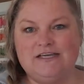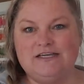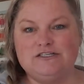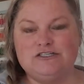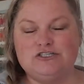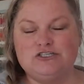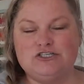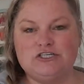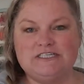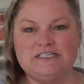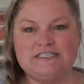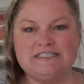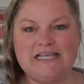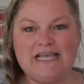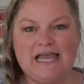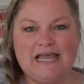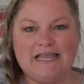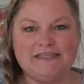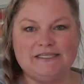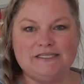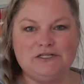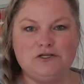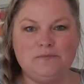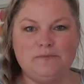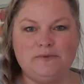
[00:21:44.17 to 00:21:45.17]
just that
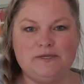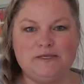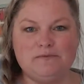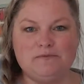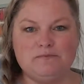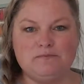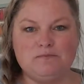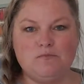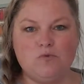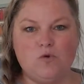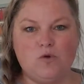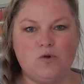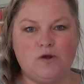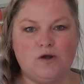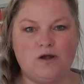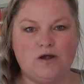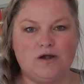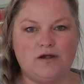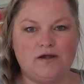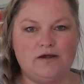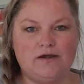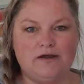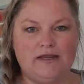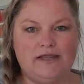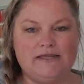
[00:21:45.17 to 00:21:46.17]
little bit
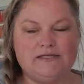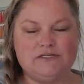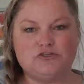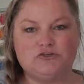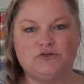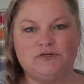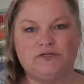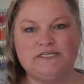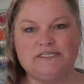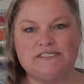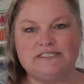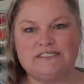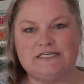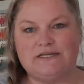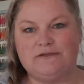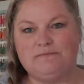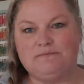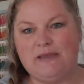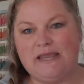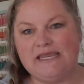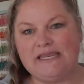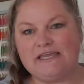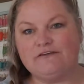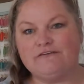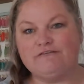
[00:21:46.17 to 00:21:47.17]
more interest to
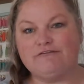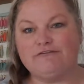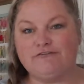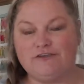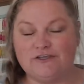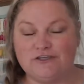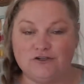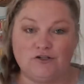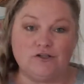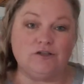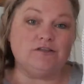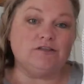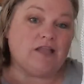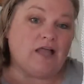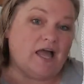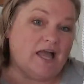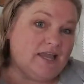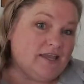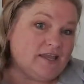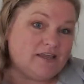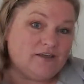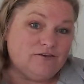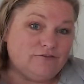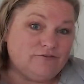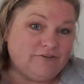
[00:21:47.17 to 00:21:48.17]
make it feel
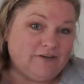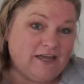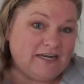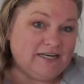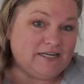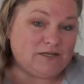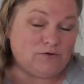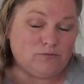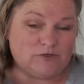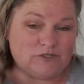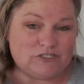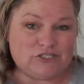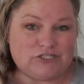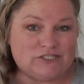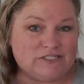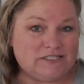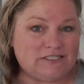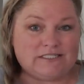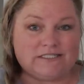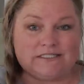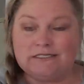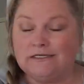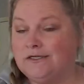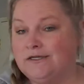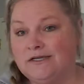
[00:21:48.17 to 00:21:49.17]
like confetti, which
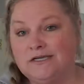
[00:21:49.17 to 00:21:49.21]
is